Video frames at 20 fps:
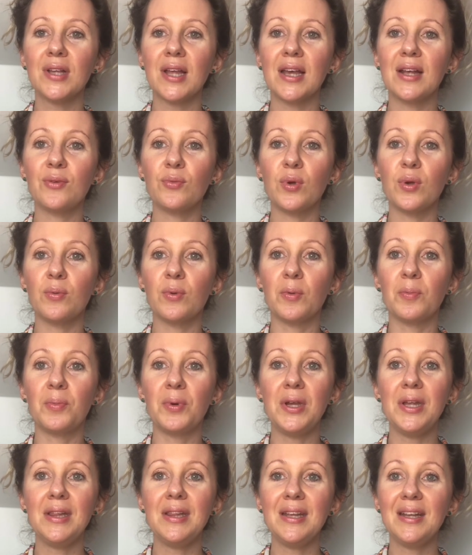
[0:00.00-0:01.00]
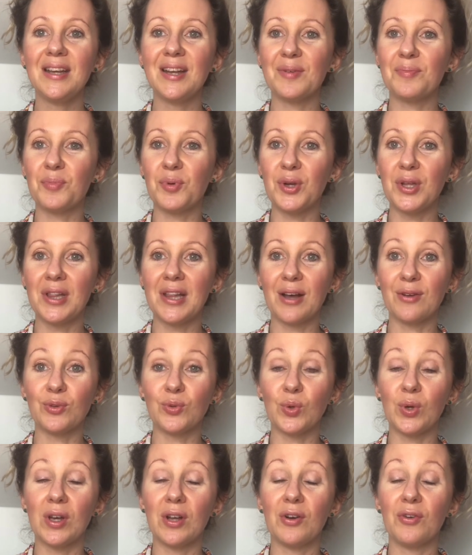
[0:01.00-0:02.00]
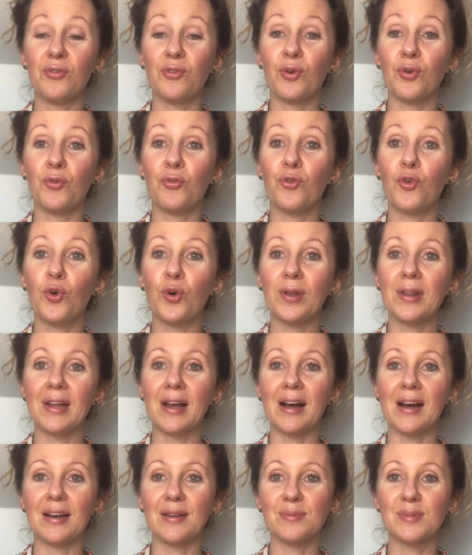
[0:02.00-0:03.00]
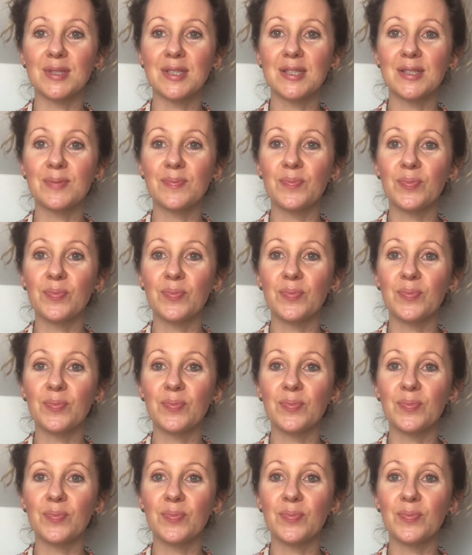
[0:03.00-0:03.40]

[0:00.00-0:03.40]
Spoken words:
and we will breathe in and breathe out together for four times.